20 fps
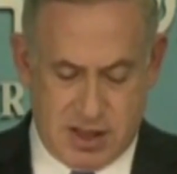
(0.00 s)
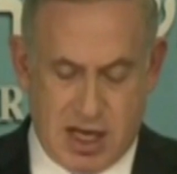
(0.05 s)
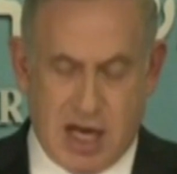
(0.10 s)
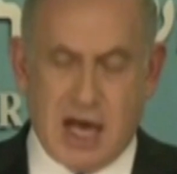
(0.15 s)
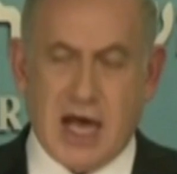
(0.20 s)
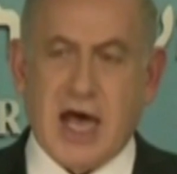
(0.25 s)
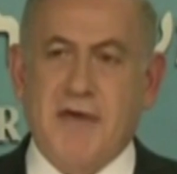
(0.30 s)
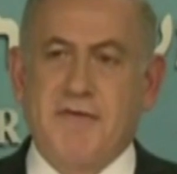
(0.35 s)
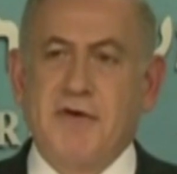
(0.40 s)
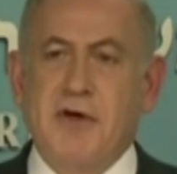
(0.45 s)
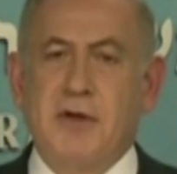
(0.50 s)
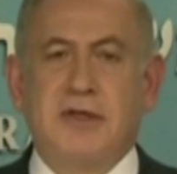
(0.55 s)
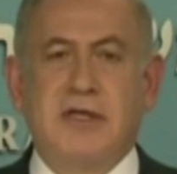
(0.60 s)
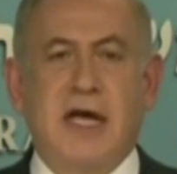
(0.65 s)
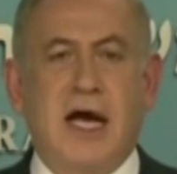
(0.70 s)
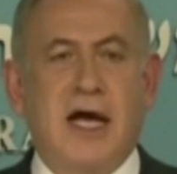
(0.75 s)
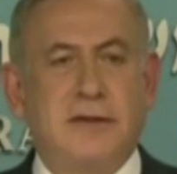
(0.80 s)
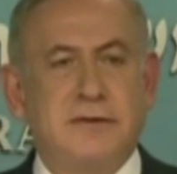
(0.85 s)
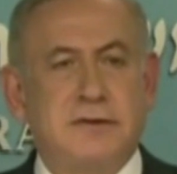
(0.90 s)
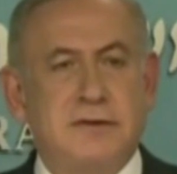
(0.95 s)
I have no
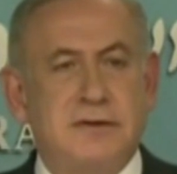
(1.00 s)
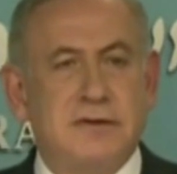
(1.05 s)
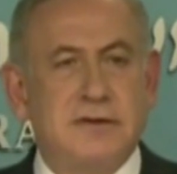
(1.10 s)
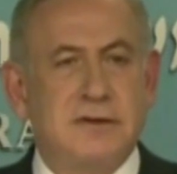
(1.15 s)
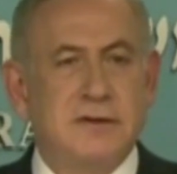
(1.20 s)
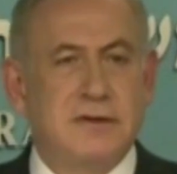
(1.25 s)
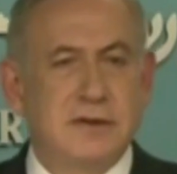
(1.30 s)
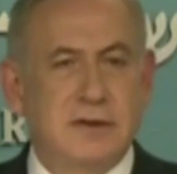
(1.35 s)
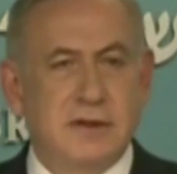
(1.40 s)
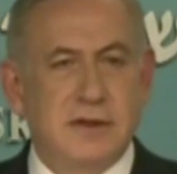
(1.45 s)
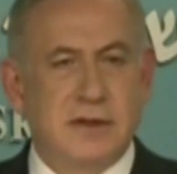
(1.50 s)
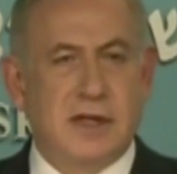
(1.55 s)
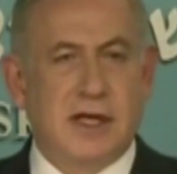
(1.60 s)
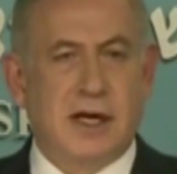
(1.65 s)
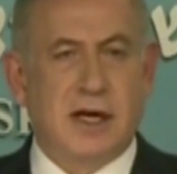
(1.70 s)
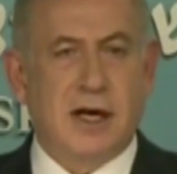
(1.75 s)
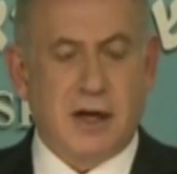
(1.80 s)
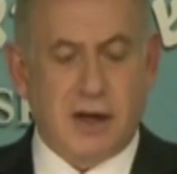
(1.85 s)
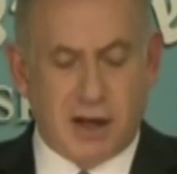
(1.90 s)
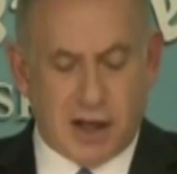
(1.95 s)
doubt
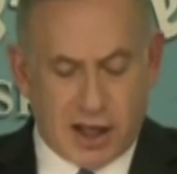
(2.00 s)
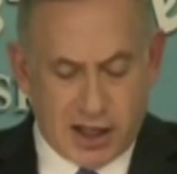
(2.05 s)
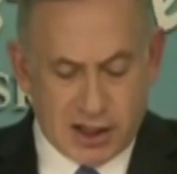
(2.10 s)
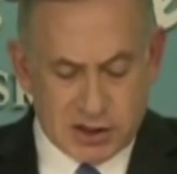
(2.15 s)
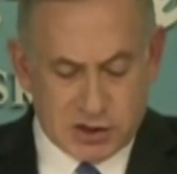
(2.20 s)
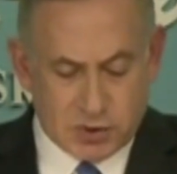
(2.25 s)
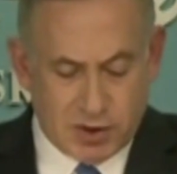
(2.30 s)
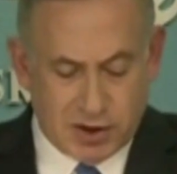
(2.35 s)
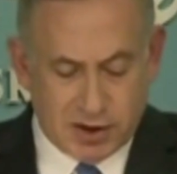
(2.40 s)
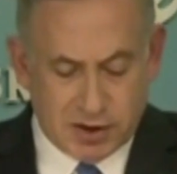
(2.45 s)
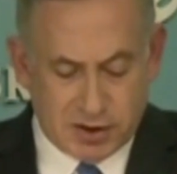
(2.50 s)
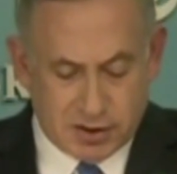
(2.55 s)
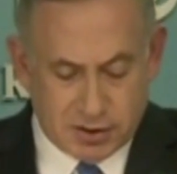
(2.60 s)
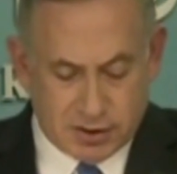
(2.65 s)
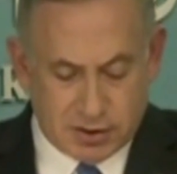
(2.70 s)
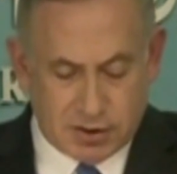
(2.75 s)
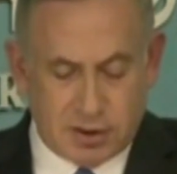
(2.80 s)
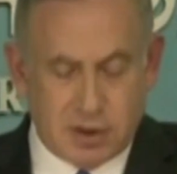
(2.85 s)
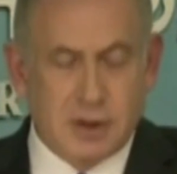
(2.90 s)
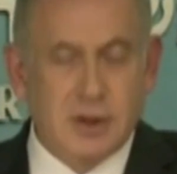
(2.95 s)
that our alliance will
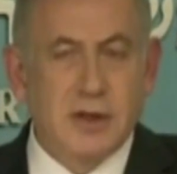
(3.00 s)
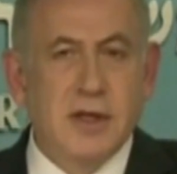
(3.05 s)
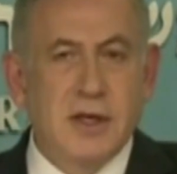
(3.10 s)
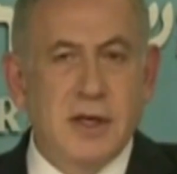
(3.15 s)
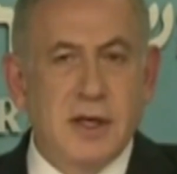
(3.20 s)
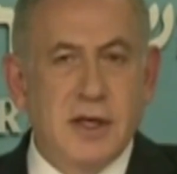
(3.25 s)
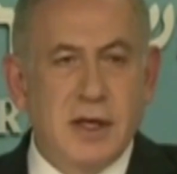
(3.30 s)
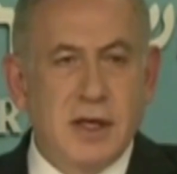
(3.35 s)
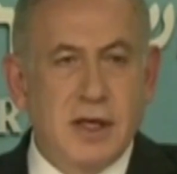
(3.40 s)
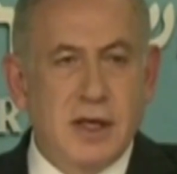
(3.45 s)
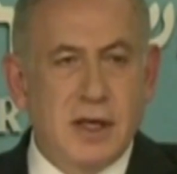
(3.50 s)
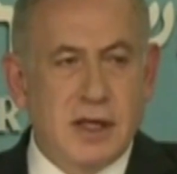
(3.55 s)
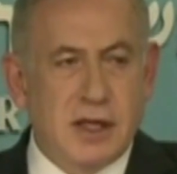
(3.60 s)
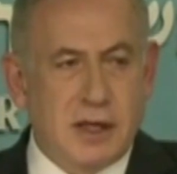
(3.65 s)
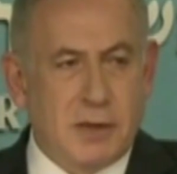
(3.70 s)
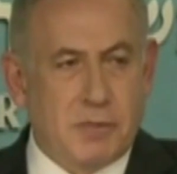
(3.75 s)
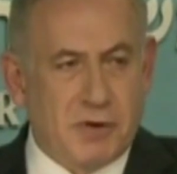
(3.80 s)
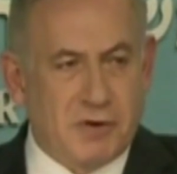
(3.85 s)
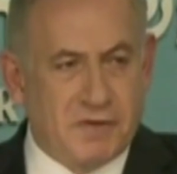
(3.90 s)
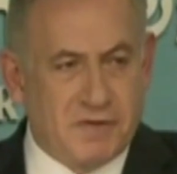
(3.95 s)
endure
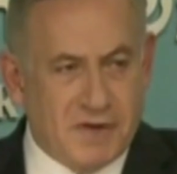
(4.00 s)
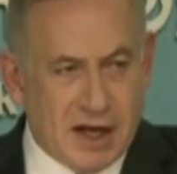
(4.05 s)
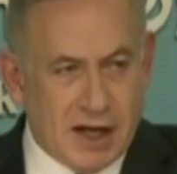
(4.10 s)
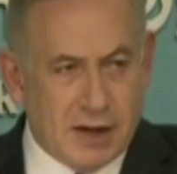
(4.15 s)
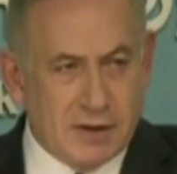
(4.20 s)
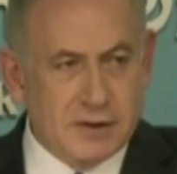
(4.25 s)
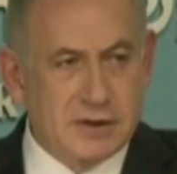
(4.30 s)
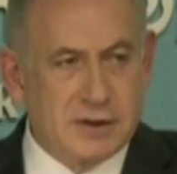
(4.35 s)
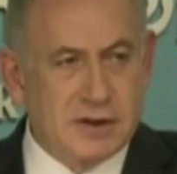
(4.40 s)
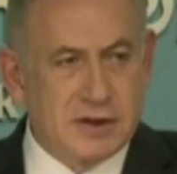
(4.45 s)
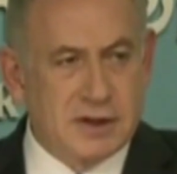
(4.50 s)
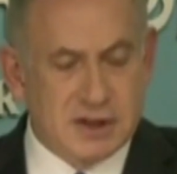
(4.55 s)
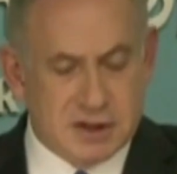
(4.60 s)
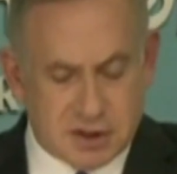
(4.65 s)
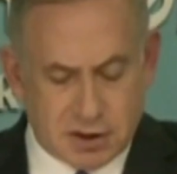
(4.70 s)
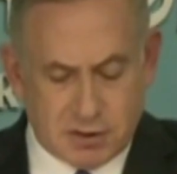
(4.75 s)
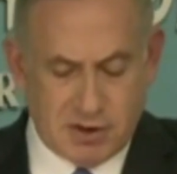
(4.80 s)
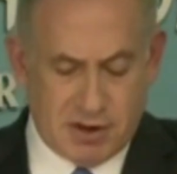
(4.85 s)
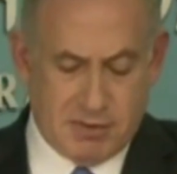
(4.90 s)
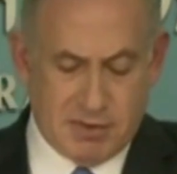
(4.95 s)
the profound
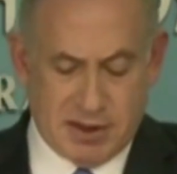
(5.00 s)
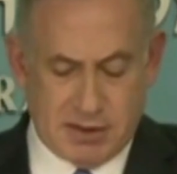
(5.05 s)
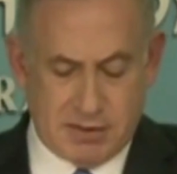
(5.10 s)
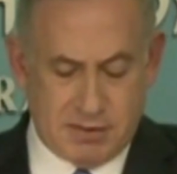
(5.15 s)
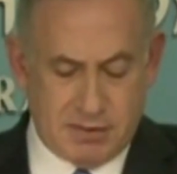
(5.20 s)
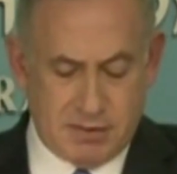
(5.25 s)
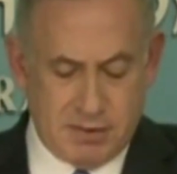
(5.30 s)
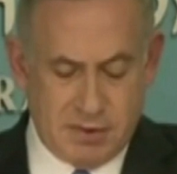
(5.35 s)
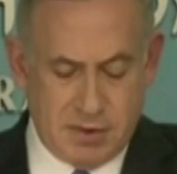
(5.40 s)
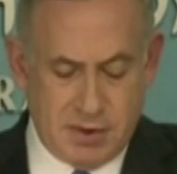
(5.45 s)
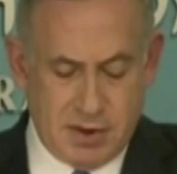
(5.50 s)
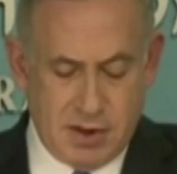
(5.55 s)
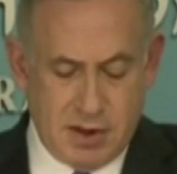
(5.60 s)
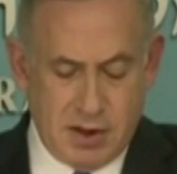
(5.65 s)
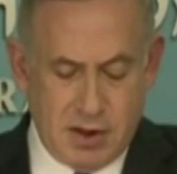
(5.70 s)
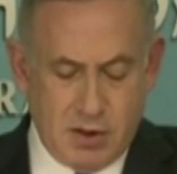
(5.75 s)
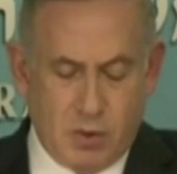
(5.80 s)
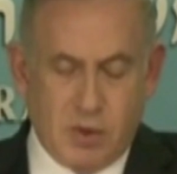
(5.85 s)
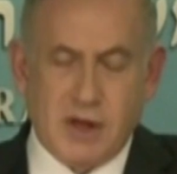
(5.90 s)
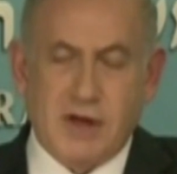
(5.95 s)
disagreement
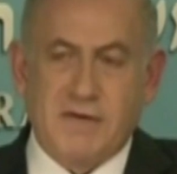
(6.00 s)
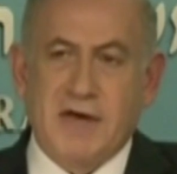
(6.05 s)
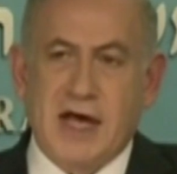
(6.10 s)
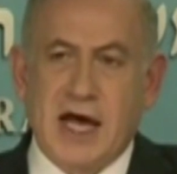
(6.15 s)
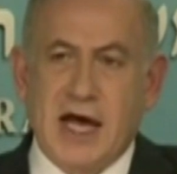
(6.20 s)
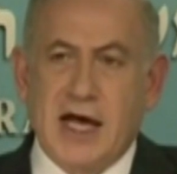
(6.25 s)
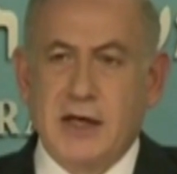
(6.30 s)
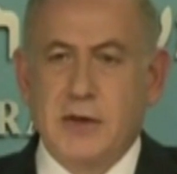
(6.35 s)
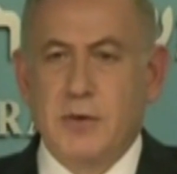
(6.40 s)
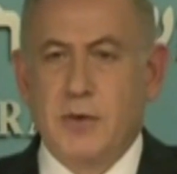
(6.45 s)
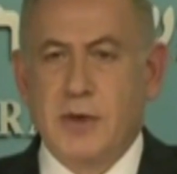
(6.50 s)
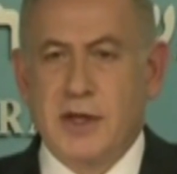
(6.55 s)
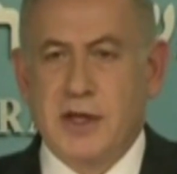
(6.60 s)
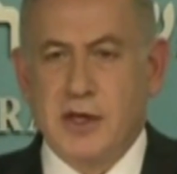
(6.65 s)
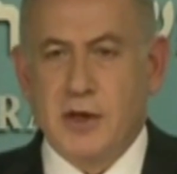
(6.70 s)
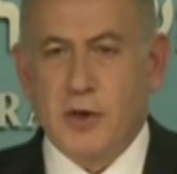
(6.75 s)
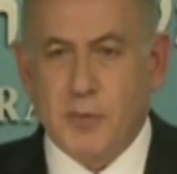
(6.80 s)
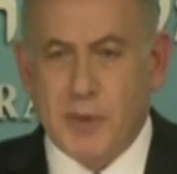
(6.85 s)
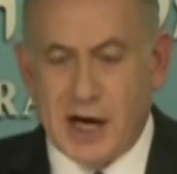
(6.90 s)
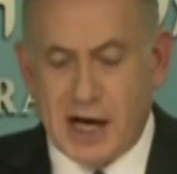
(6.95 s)
we have had with
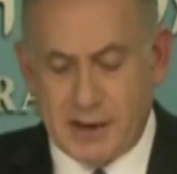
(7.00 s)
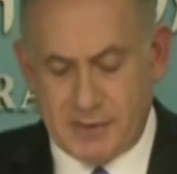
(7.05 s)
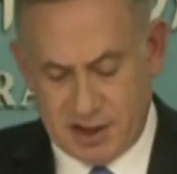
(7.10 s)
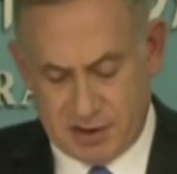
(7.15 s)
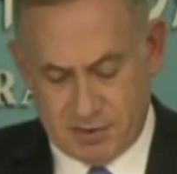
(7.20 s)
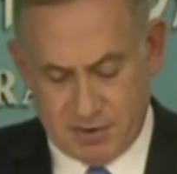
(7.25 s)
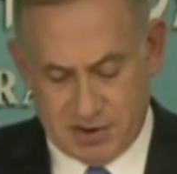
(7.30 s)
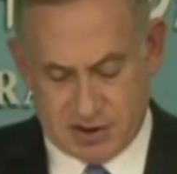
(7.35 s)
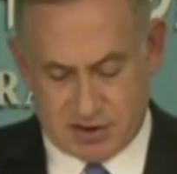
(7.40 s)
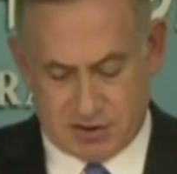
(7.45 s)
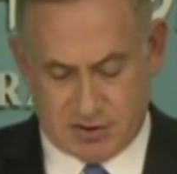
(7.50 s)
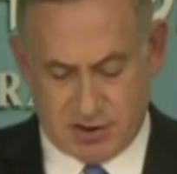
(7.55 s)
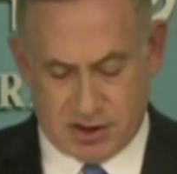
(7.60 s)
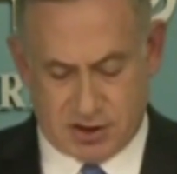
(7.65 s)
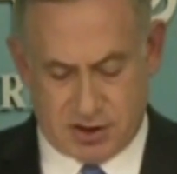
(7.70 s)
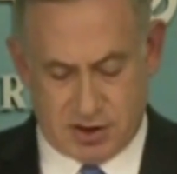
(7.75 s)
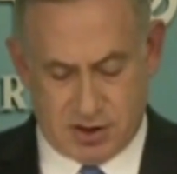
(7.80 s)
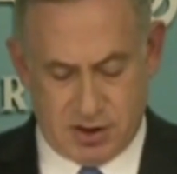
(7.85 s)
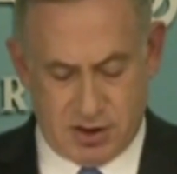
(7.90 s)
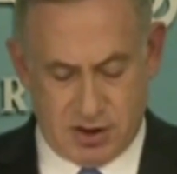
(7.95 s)
the Obama
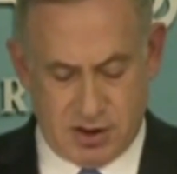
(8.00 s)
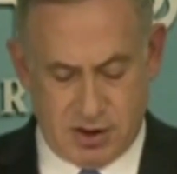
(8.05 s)
administration